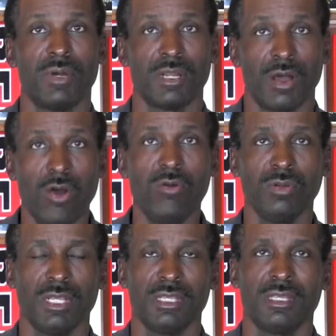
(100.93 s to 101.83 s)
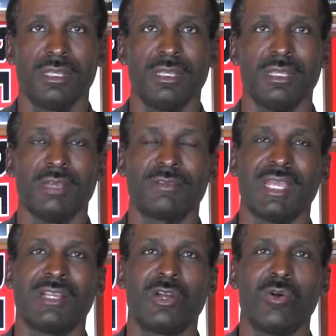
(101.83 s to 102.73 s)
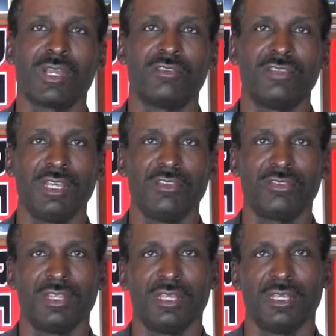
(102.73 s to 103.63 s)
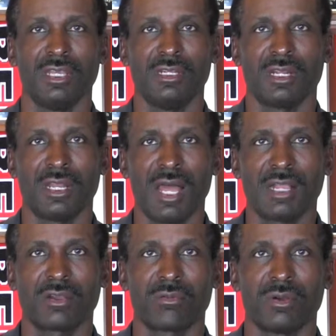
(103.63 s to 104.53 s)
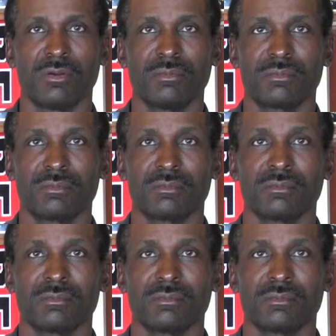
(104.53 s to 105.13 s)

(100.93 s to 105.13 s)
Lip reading: but only if they coexist in the locker room.